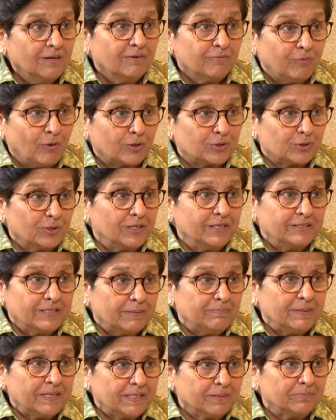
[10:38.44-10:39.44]
Fortunately,
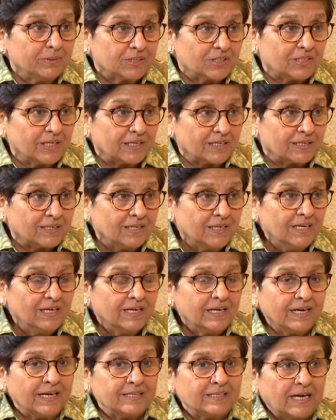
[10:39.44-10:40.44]
they made a mistake.
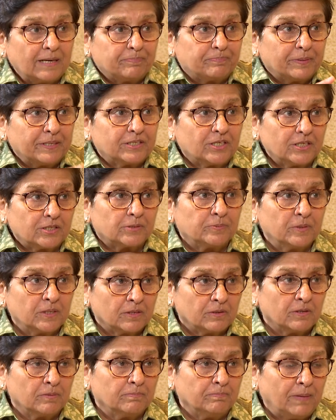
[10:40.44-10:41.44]
In that British
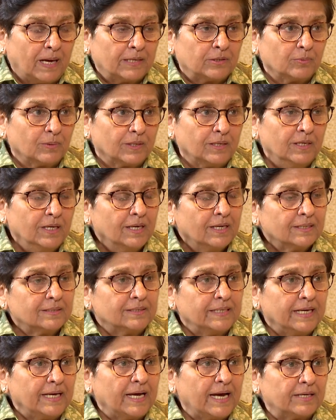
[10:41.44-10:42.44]
manual,
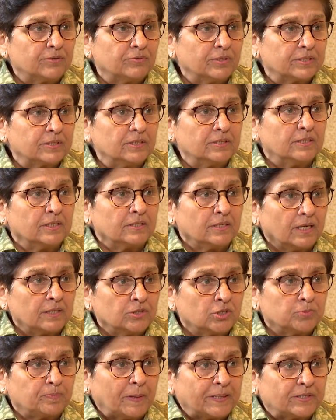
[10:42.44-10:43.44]
they had written that
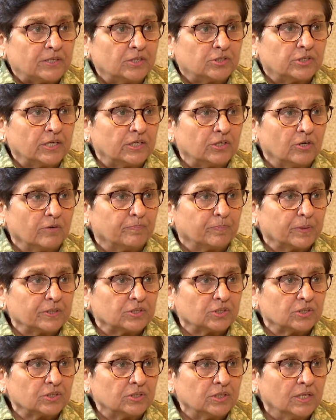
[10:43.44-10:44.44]
Inspector General of
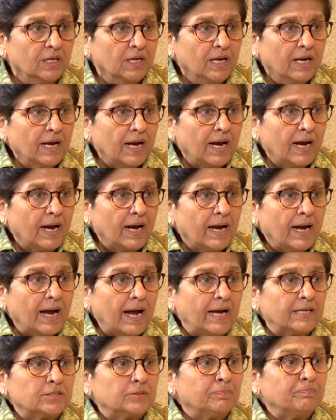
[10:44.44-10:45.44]
Prisons
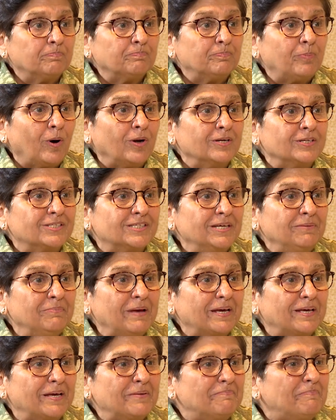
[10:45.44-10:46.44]
has
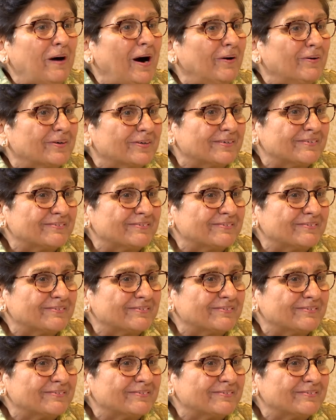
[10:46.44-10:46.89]
policy-making power.